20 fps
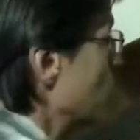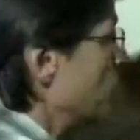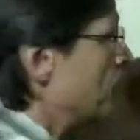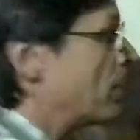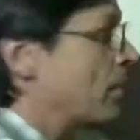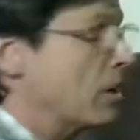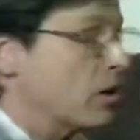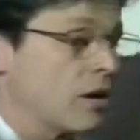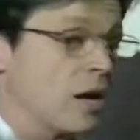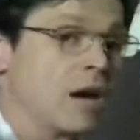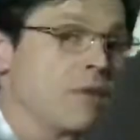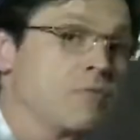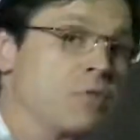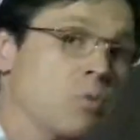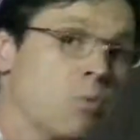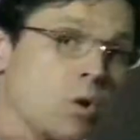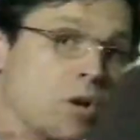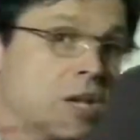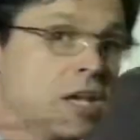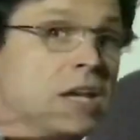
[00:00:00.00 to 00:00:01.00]
paragraph, you
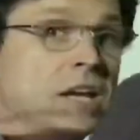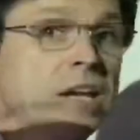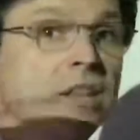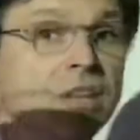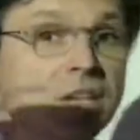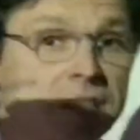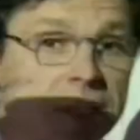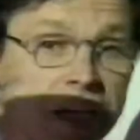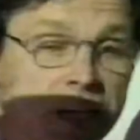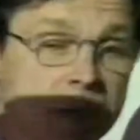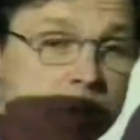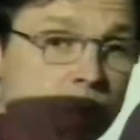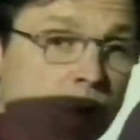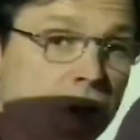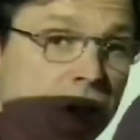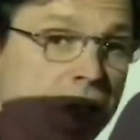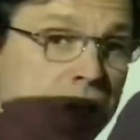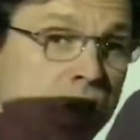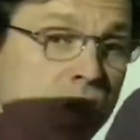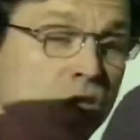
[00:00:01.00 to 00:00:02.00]
weren't getting in the
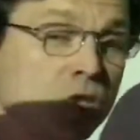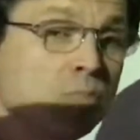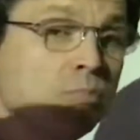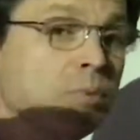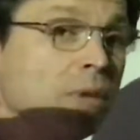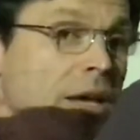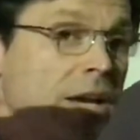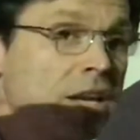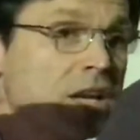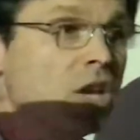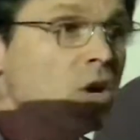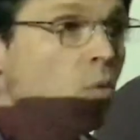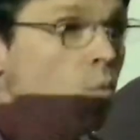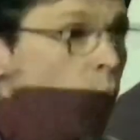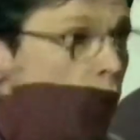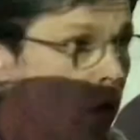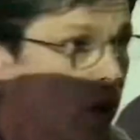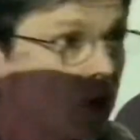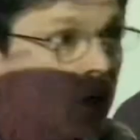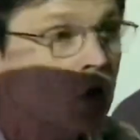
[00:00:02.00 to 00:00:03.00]
textbook, is explaining
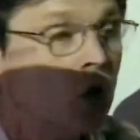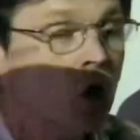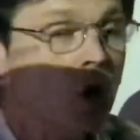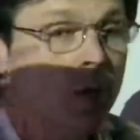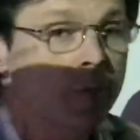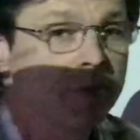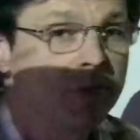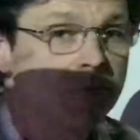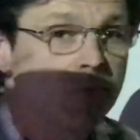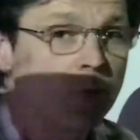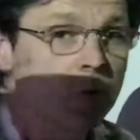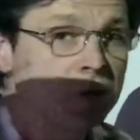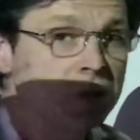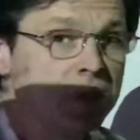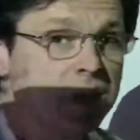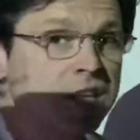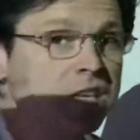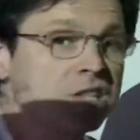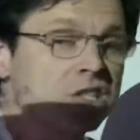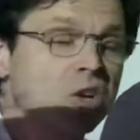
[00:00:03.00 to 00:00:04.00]
where
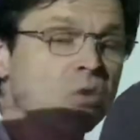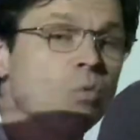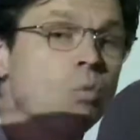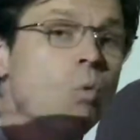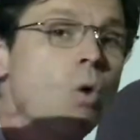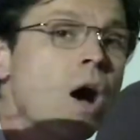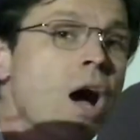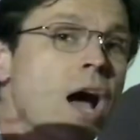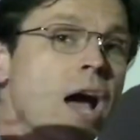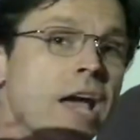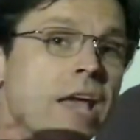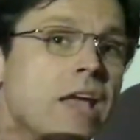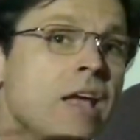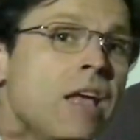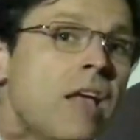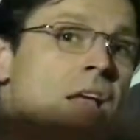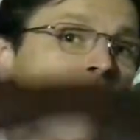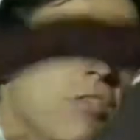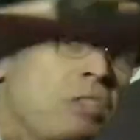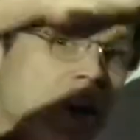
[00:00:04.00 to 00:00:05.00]
carbon-14 is and why
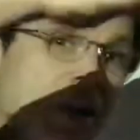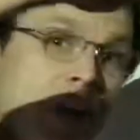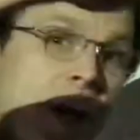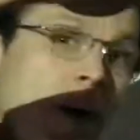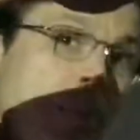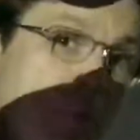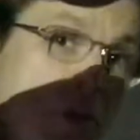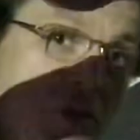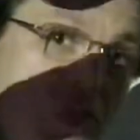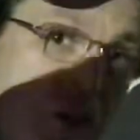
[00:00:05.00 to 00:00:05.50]
the cuppeth